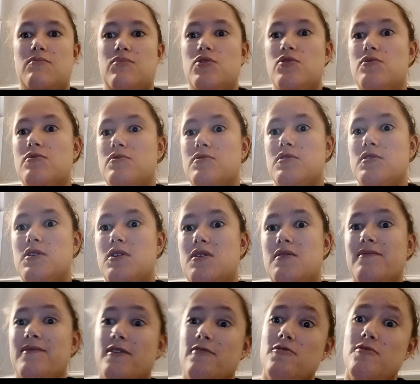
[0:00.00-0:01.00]
Books
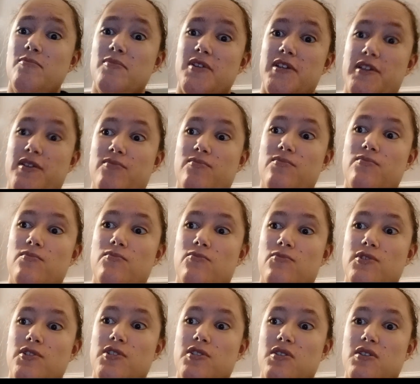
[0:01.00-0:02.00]
are therapy,
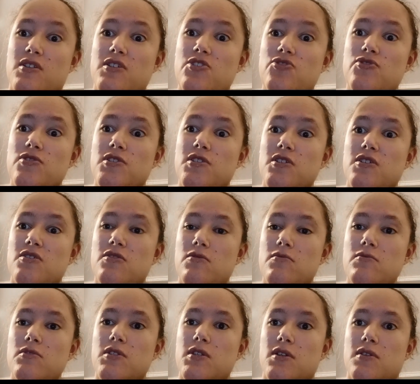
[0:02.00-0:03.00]
which is an interesting
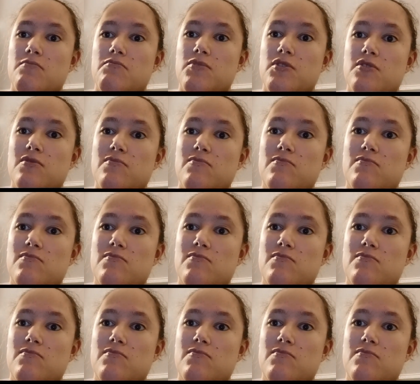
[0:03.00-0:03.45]
concept.